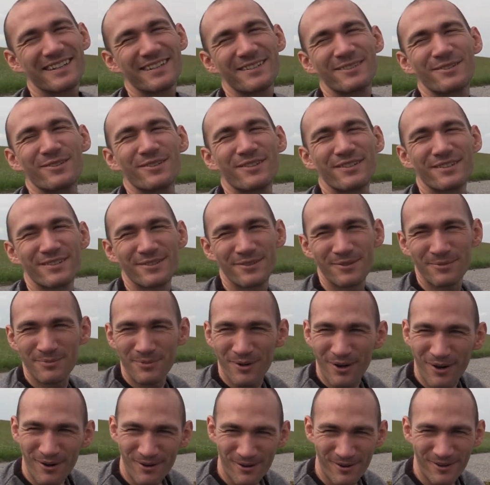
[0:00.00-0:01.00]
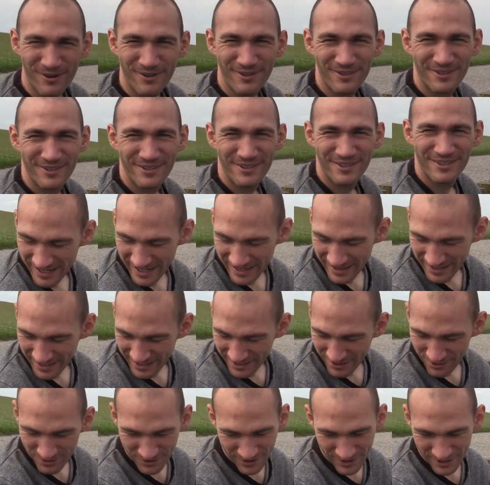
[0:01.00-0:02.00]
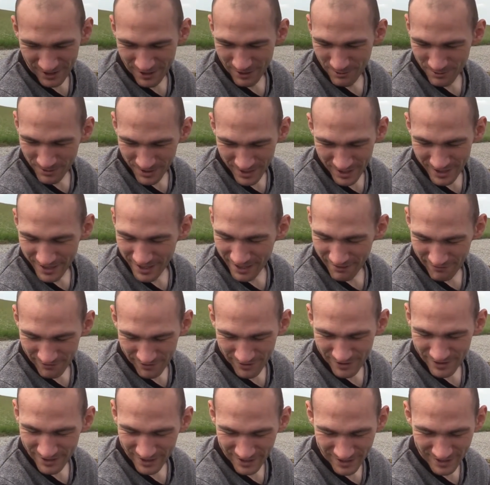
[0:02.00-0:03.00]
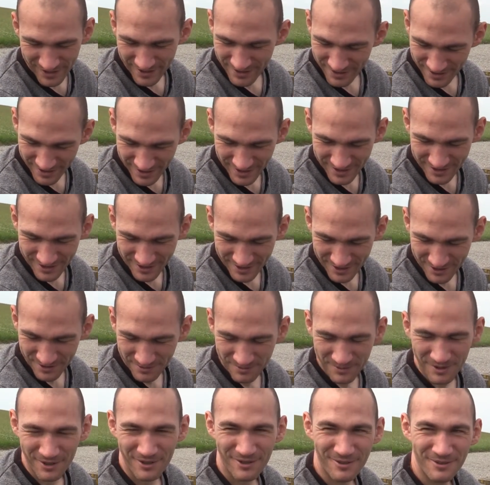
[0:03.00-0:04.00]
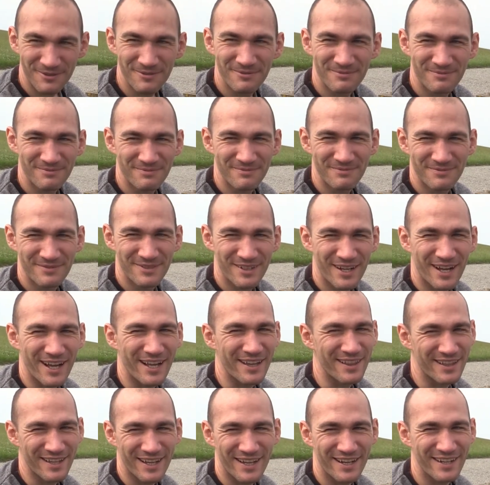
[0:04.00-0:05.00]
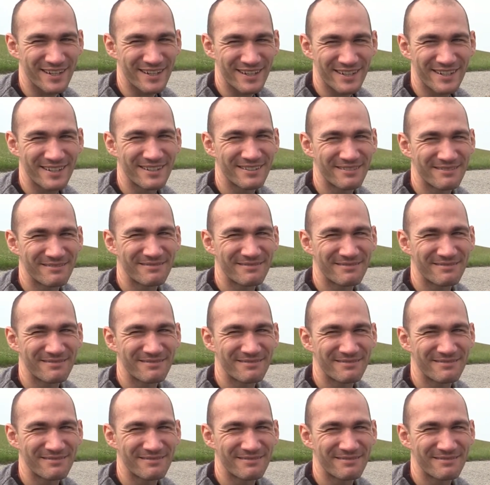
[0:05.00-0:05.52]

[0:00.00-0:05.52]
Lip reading: eat tomorrow, and I don't think you will eat everything until tomorrow. Unlikely.